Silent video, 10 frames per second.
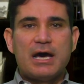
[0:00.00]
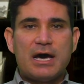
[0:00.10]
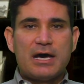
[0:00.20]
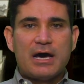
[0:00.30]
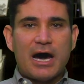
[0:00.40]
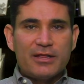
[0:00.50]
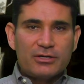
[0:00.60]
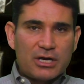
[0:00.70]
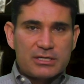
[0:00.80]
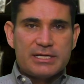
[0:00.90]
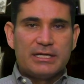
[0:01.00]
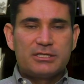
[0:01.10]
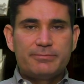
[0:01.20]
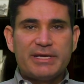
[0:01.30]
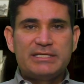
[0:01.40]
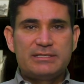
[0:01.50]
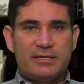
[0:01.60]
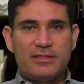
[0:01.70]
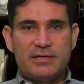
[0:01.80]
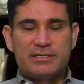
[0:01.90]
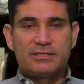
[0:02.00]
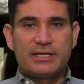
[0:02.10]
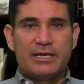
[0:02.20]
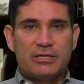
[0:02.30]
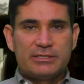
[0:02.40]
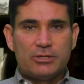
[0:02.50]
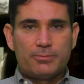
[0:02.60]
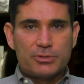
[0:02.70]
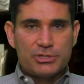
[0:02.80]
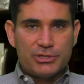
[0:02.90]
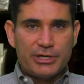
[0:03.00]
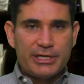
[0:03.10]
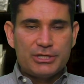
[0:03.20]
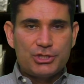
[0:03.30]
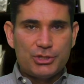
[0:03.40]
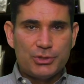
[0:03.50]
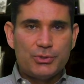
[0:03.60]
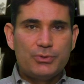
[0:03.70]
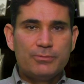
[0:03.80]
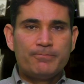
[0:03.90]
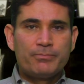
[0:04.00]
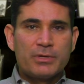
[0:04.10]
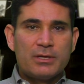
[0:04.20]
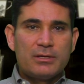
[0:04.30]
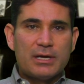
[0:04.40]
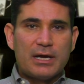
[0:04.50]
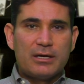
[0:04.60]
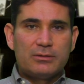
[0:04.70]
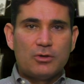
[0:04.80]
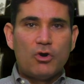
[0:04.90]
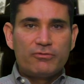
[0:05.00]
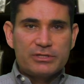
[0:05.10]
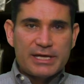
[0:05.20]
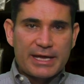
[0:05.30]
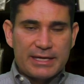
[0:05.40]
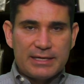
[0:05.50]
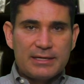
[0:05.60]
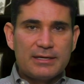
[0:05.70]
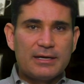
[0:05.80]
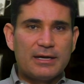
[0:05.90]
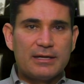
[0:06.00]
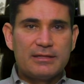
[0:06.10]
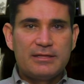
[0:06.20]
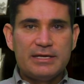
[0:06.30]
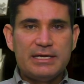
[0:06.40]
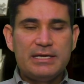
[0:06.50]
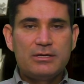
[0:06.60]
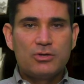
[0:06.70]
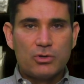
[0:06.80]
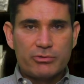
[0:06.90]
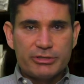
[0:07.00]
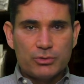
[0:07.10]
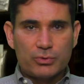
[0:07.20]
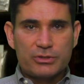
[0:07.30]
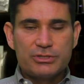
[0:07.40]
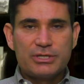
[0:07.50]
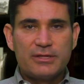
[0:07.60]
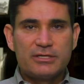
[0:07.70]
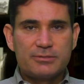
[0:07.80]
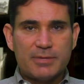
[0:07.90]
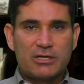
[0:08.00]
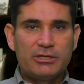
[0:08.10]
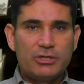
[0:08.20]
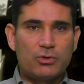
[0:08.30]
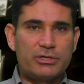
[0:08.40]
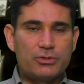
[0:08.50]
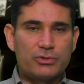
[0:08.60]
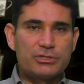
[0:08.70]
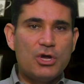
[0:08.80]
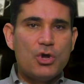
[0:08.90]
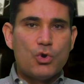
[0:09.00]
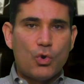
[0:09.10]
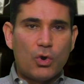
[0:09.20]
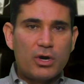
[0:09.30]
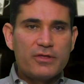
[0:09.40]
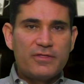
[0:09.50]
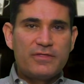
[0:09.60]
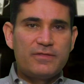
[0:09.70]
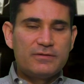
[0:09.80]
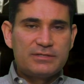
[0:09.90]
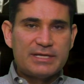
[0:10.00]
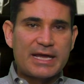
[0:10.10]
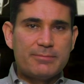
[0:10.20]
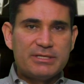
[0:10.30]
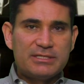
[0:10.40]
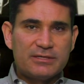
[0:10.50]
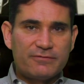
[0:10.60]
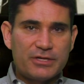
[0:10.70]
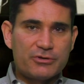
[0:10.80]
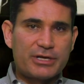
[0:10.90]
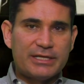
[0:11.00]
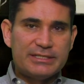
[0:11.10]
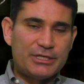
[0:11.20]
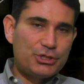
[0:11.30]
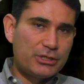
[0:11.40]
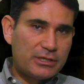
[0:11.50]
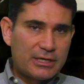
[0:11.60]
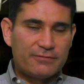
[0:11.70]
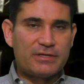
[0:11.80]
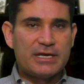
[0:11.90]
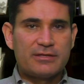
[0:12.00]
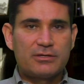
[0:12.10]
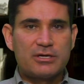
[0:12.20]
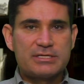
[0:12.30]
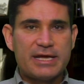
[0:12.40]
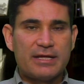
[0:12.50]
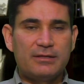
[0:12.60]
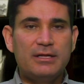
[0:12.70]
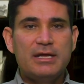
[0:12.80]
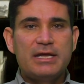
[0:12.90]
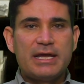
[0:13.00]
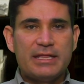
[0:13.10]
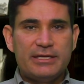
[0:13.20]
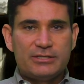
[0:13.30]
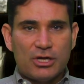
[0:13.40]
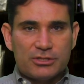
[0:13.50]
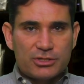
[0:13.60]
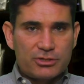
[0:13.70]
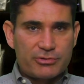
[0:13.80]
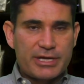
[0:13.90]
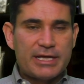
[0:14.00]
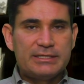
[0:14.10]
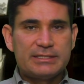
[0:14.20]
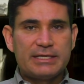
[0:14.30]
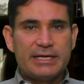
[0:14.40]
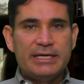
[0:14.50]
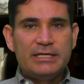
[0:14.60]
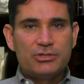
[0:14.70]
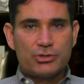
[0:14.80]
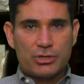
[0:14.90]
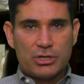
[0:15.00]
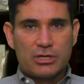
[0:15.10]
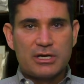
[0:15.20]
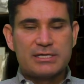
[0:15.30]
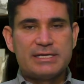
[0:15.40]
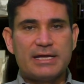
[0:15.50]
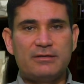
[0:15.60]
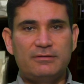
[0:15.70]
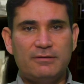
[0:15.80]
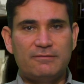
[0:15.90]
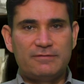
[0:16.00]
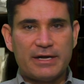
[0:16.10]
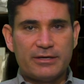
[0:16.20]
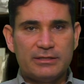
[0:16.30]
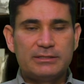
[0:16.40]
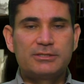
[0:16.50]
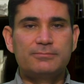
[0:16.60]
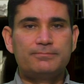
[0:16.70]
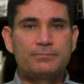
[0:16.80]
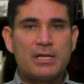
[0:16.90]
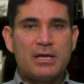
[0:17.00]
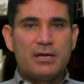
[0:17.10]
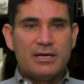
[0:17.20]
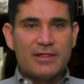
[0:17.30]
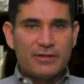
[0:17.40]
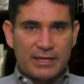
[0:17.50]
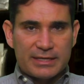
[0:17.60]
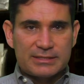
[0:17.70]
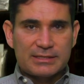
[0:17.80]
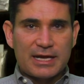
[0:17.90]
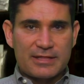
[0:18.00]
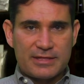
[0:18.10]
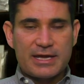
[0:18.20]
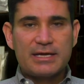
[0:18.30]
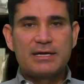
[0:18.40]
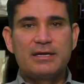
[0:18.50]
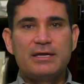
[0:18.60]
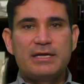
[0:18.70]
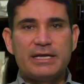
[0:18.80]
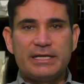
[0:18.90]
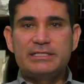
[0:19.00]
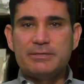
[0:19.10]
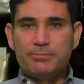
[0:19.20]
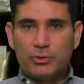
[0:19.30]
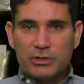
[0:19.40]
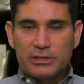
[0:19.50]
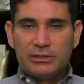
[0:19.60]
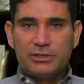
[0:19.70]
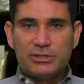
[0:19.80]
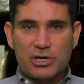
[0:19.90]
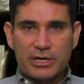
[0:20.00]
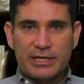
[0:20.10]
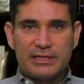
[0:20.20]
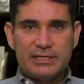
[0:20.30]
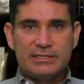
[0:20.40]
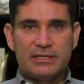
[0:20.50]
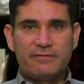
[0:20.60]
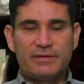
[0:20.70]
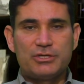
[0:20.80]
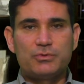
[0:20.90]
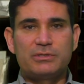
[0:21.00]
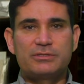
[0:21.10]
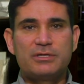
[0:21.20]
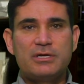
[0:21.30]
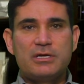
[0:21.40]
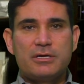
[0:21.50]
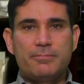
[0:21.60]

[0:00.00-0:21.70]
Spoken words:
other cartels may see this as an opportunity to overtake the corridors, the smuggling corridors, or segments of the organization of the other cartel. And this also creates inter-cartel violence. Nonetheless, I think it is important to target these individuals